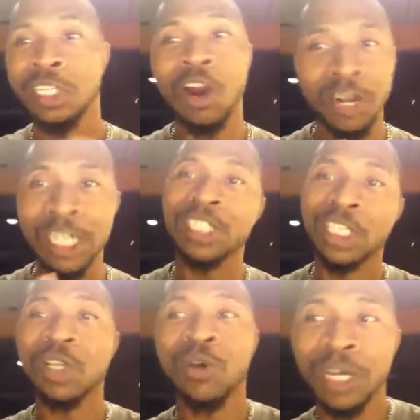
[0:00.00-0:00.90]
Darkness
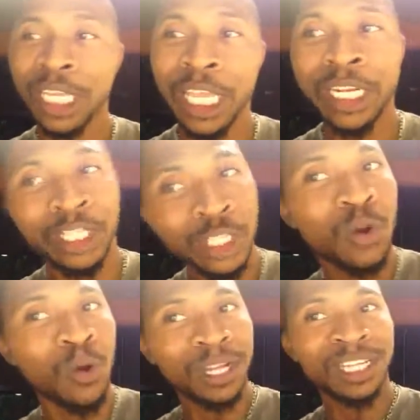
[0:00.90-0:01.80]
is going to get
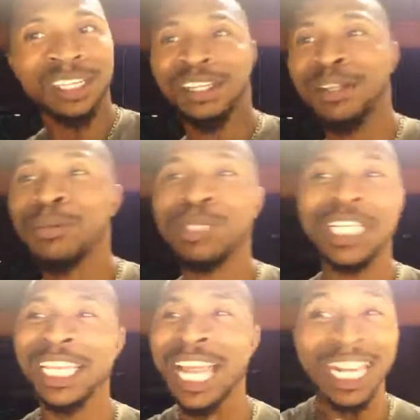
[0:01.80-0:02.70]
destroyed. You know what I'm
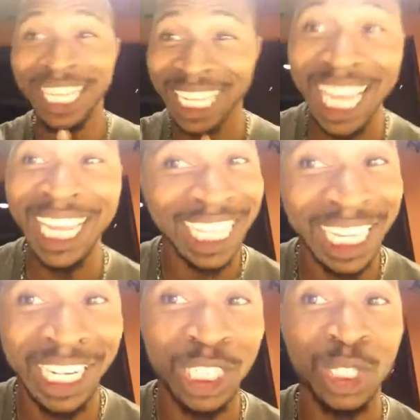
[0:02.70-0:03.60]
saying? Not the light
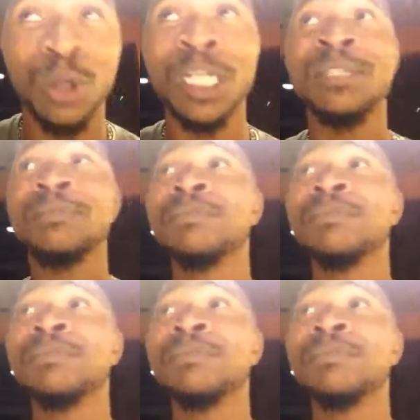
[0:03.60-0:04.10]
getting destroyed.